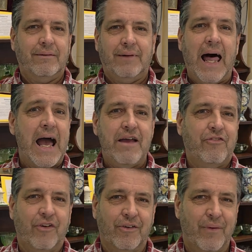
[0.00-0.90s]

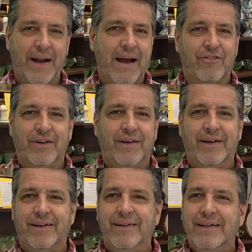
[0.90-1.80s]
life or whatever,
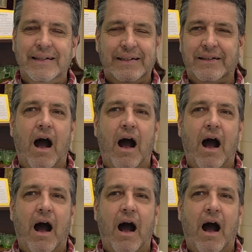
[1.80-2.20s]
or